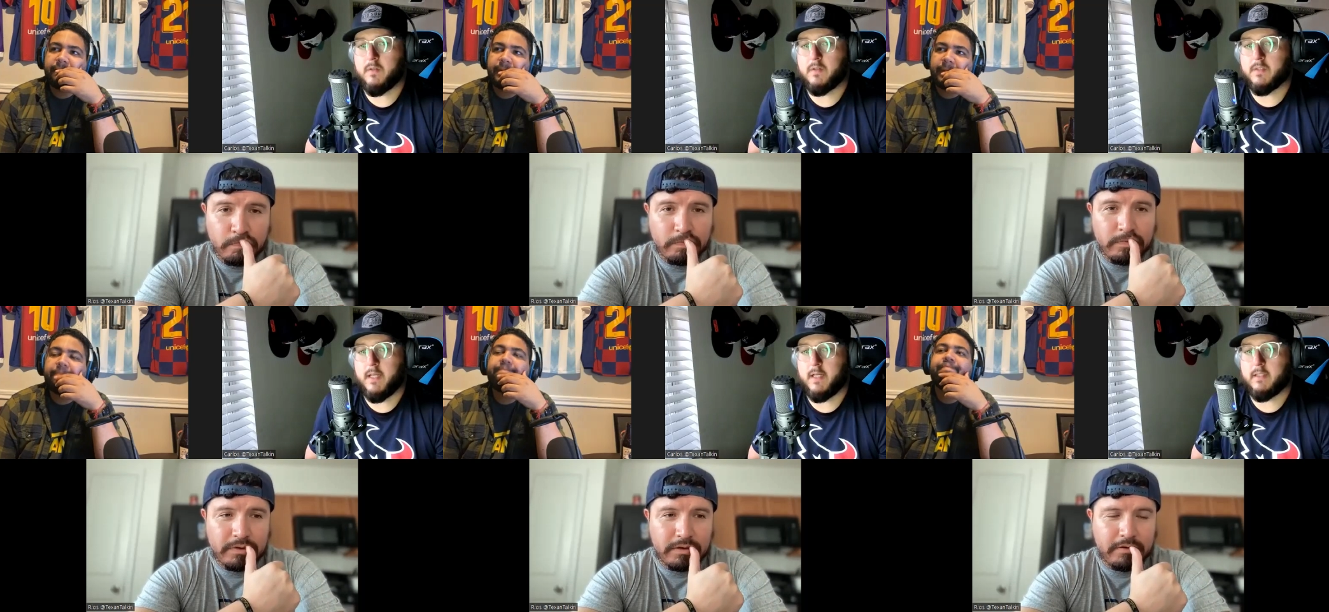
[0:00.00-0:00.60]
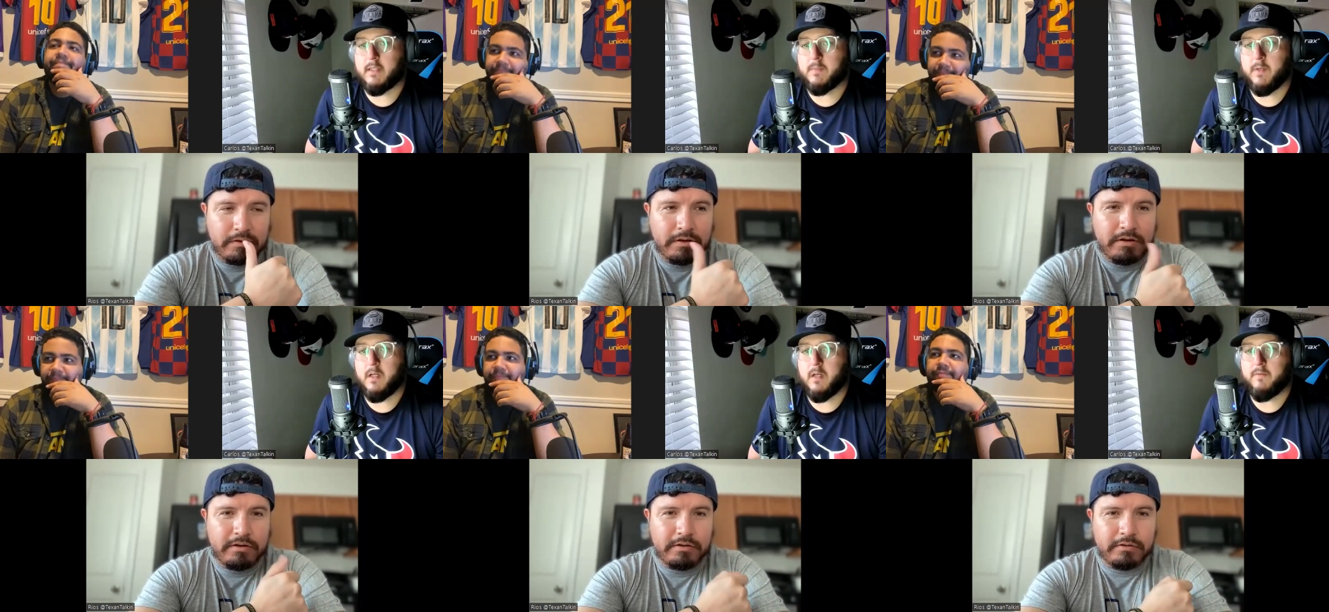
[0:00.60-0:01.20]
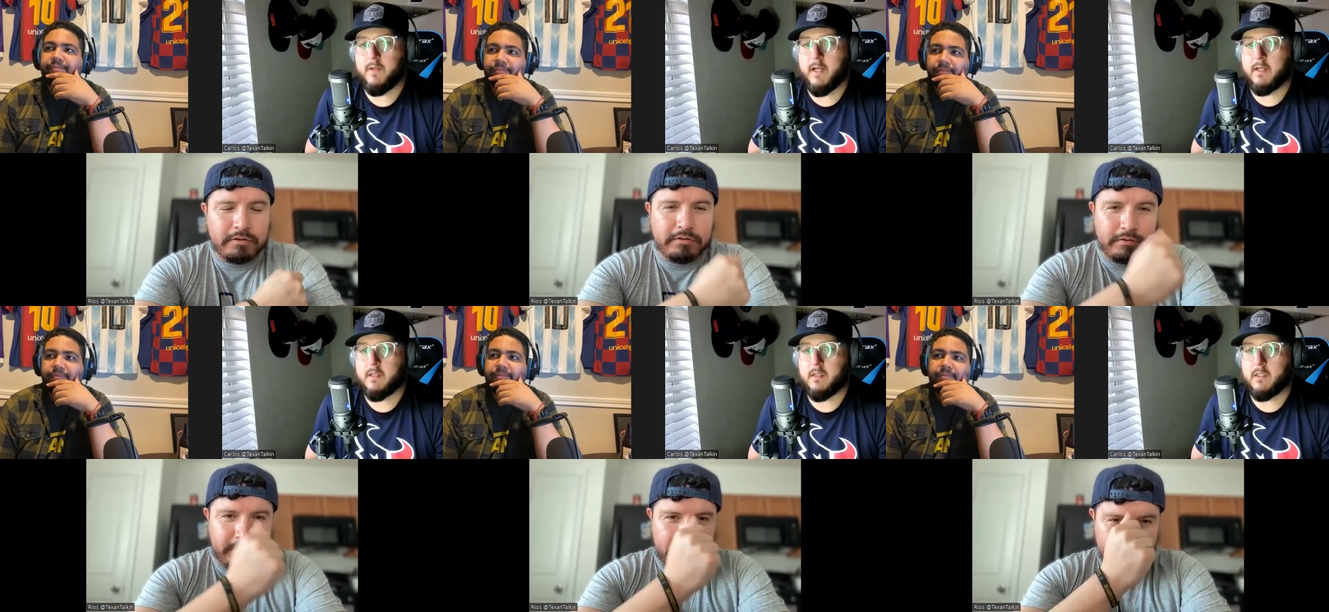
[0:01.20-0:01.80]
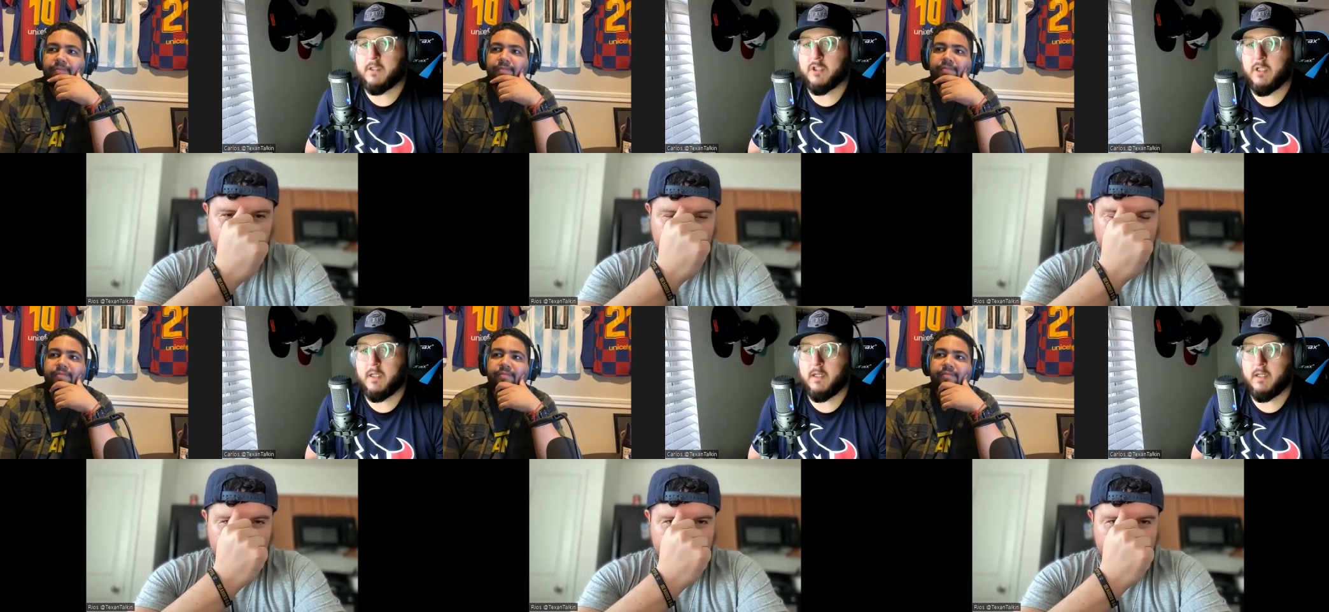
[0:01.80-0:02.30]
Speaker 1: So there's that. That's paying off. He had a clutch